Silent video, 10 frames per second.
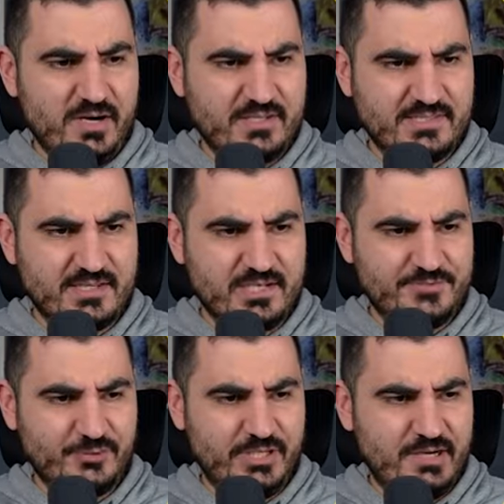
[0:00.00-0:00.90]
Marcus
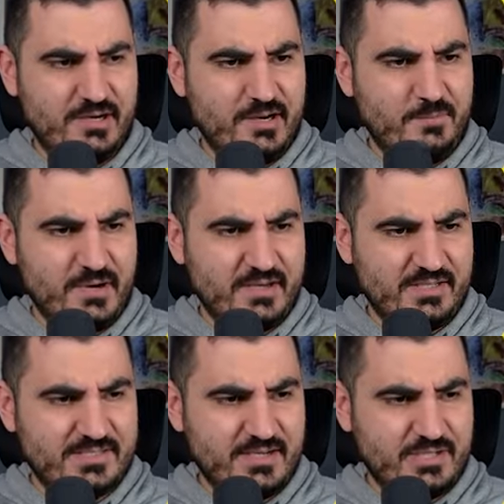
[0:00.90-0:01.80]
Rashford here,
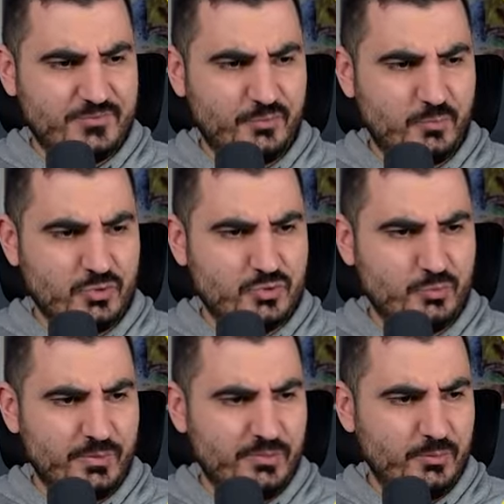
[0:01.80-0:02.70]
Marcus Rashford, what
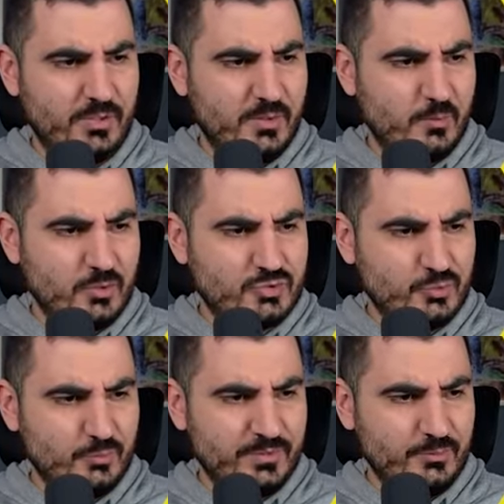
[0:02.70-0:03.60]
should we do?
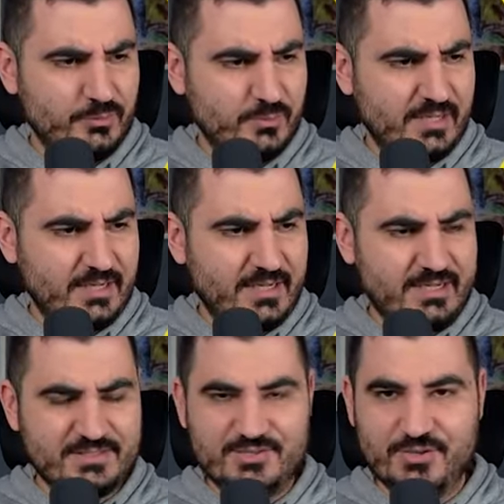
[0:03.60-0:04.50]
What should we do to
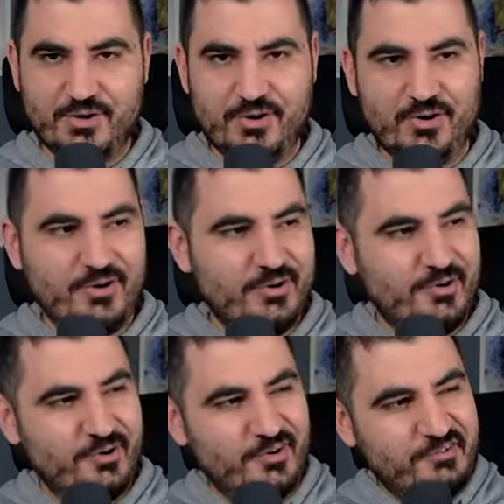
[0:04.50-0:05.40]

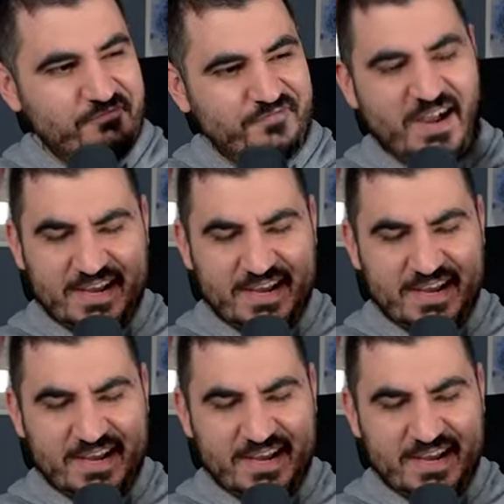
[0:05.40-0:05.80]
Garnacho?